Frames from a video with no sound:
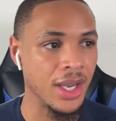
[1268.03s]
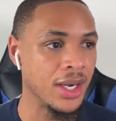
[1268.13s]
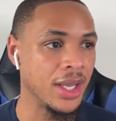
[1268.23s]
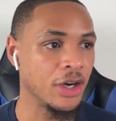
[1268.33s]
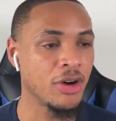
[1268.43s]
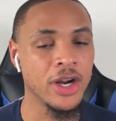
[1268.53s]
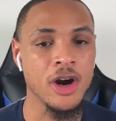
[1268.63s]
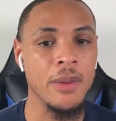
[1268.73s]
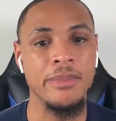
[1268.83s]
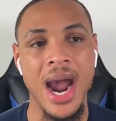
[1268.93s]
And their credit
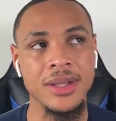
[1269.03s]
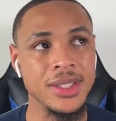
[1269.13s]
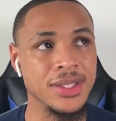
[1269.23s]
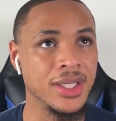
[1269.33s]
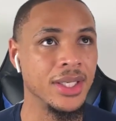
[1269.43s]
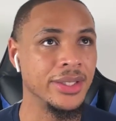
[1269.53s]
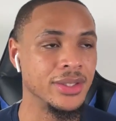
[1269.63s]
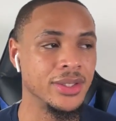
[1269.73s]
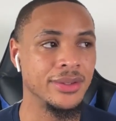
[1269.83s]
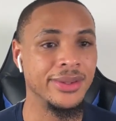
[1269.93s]
card balance
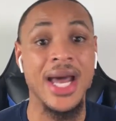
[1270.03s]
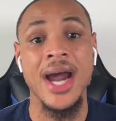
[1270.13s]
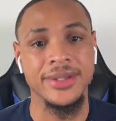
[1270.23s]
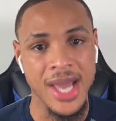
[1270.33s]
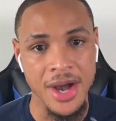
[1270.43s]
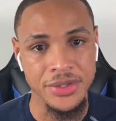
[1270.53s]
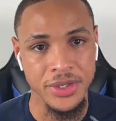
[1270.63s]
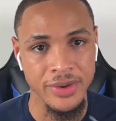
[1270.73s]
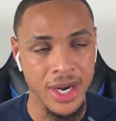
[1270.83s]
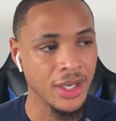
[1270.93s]
is
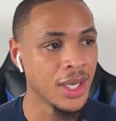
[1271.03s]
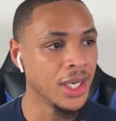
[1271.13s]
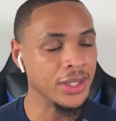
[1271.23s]
9,000, right?